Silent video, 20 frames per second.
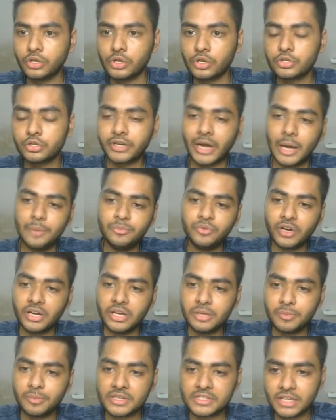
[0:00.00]
So type
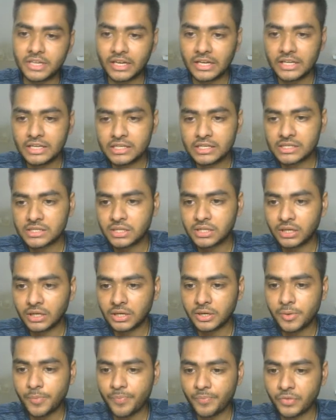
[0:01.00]
juggling basically is
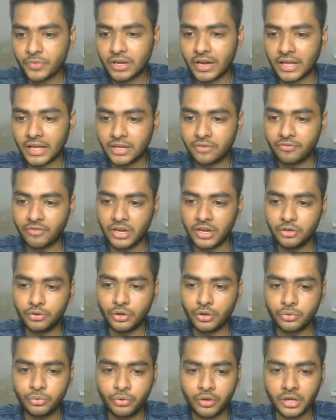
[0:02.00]
like when
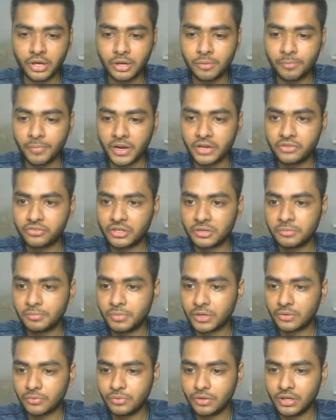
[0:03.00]
you're doing comparison
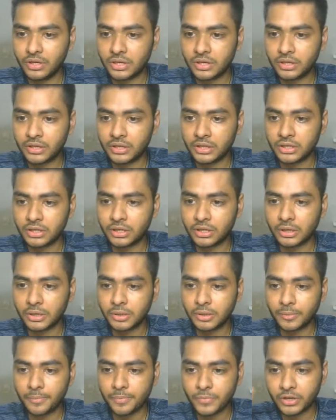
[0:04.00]
between
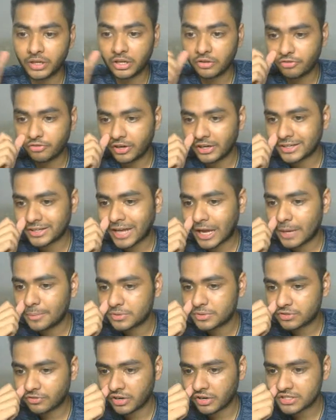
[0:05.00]
different types.
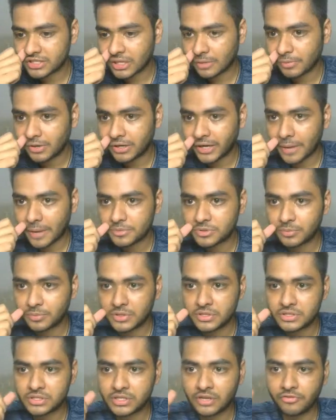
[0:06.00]
For example, types
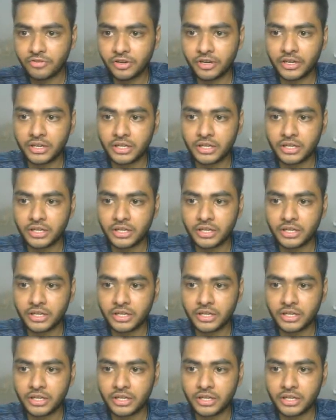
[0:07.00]
means different.